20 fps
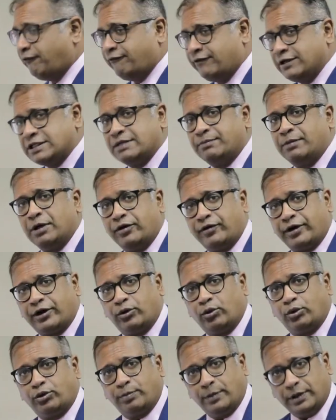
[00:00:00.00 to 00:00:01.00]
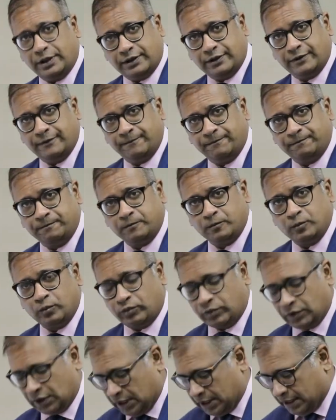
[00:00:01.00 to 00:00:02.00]
visible recruitment.
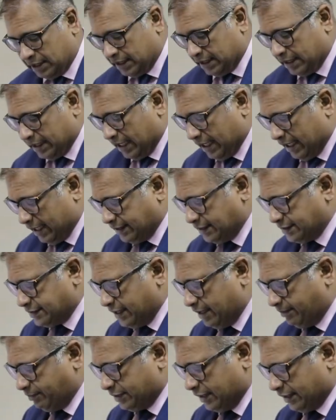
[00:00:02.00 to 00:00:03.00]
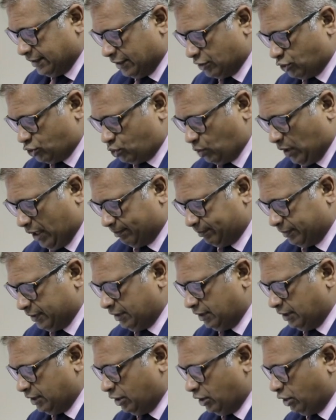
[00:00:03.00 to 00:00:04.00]
And the same thing tends to
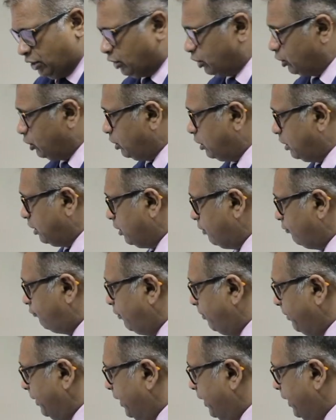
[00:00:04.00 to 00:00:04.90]
happen. From